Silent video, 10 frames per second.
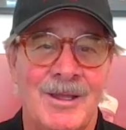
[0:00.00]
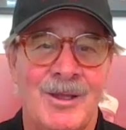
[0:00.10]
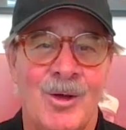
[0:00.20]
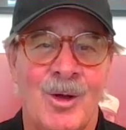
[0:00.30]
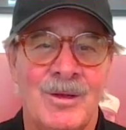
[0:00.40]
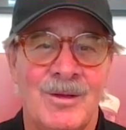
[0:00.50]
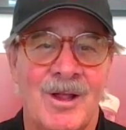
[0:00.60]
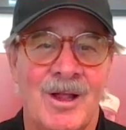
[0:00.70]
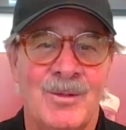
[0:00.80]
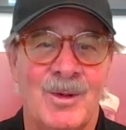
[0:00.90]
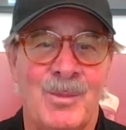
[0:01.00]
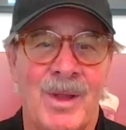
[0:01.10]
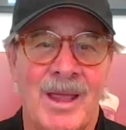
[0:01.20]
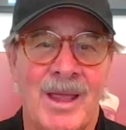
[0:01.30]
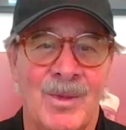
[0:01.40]
You go and tell him to
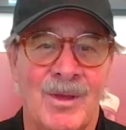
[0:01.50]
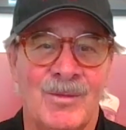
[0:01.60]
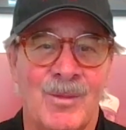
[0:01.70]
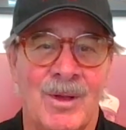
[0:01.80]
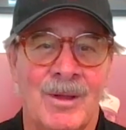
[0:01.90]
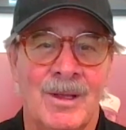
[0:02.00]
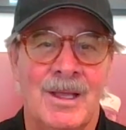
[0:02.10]
play at baseball.